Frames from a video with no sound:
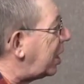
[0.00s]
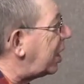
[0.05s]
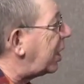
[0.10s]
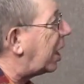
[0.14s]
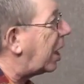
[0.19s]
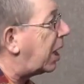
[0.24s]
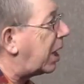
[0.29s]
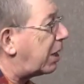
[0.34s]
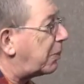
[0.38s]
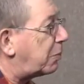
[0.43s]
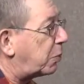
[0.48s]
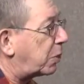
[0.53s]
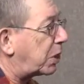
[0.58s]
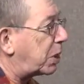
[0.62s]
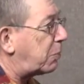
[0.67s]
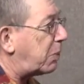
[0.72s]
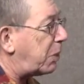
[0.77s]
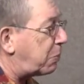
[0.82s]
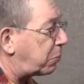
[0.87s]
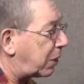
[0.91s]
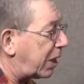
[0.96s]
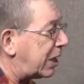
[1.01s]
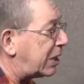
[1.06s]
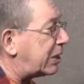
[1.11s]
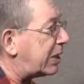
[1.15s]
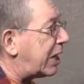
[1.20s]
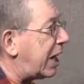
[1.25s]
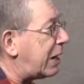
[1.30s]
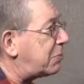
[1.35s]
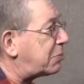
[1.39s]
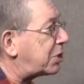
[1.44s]
we're going to be
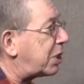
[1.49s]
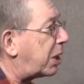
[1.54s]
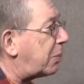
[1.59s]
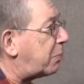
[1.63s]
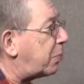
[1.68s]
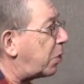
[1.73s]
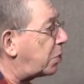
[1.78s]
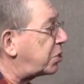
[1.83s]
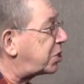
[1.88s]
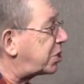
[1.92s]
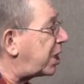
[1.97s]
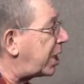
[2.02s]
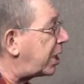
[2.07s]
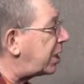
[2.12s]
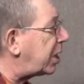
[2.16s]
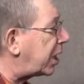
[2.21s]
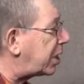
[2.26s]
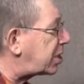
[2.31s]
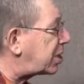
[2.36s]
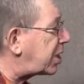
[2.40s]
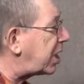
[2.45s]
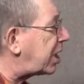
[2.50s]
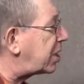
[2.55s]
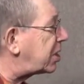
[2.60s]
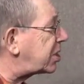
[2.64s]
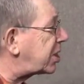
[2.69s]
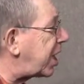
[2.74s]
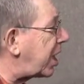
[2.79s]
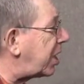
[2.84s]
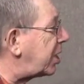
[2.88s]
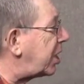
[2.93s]
playing games on both Saturday, like I said,
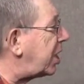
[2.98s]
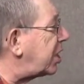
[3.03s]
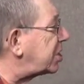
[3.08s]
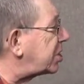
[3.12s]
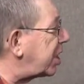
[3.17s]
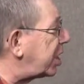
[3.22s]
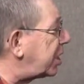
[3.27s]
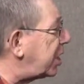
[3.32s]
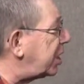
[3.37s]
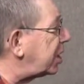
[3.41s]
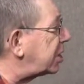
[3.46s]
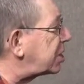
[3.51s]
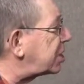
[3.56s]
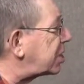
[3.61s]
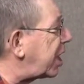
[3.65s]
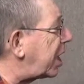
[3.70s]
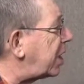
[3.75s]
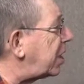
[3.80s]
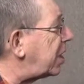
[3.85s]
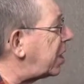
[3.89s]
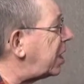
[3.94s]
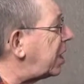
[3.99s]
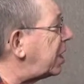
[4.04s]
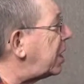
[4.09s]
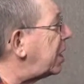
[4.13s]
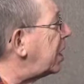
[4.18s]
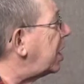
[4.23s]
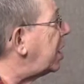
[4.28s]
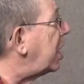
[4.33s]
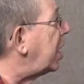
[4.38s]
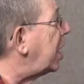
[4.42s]
Saturday and Sunday. Saturday
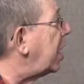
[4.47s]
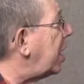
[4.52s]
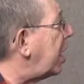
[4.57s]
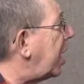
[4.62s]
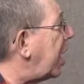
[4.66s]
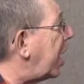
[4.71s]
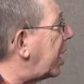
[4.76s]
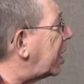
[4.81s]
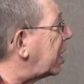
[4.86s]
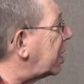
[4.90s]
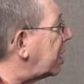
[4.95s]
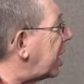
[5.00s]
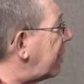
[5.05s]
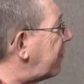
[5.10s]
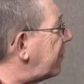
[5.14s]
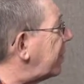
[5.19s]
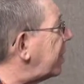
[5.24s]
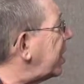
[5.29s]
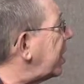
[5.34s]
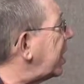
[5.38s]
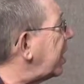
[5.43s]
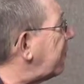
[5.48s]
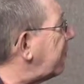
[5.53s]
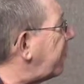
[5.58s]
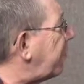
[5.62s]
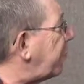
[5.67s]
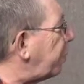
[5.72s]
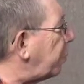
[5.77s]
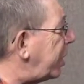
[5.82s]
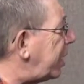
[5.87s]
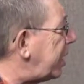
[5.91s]
at 11 and
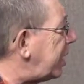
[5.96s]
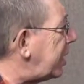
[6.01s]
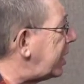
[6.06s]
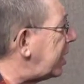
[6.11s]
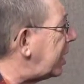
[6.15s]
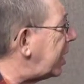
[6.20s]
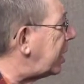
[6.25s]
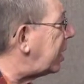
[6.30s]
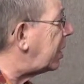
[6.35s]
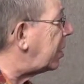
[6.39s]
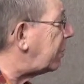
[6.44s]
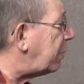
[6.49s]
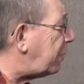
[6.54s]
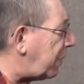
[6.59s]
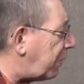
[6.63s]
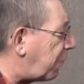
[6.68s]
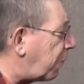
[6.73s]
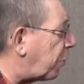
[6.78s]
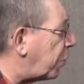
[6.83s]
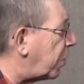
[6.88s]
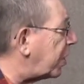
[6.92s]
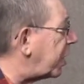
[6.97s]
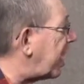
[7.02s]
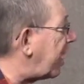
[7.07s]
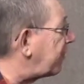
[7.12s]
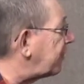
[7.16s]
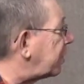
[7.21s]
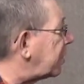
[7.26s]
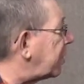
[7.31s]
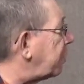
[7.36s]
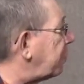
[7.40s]
3 before and
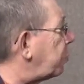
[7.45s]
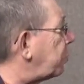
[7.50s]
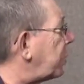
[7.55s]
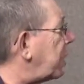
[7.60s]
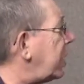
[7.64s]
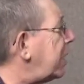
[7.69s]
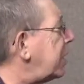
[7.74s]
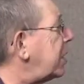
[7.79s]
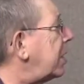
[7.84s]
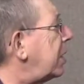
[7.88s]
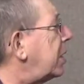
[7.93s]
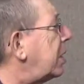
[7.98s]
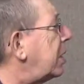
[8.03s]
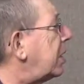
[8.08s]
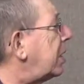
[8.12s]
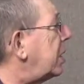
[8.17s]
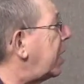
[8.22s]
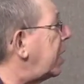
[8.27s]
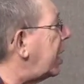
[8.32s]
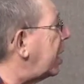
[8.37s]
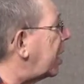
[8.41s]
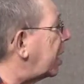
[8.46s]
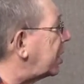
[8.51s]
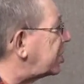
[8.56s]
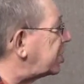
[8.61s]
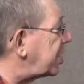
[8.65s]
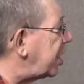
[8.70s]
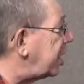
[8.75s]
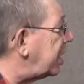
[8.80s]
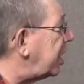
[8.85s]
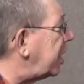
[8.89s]
after the parade, and on
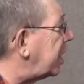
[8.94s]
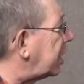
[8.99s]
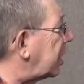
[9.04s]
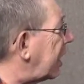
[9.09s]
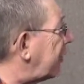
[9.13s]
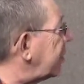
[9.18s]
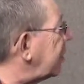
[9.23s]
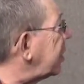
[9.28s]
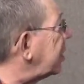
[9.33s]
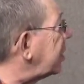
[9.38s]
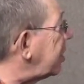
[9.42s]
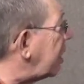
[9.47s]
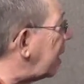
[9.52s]
Sunday 11